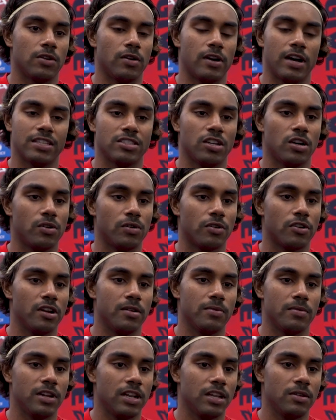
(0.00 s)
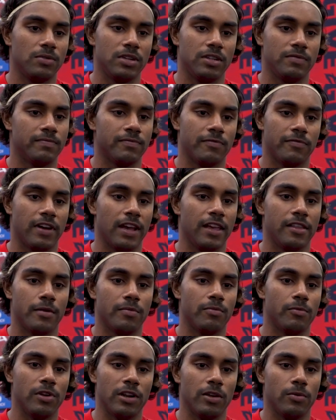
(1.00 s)
or as a whole group, really, we value
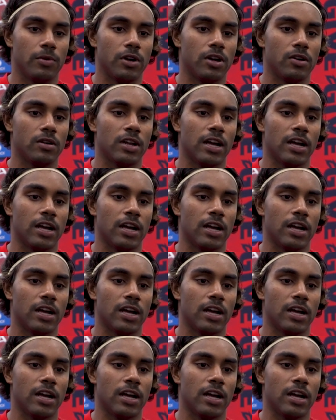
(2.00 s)
them really well.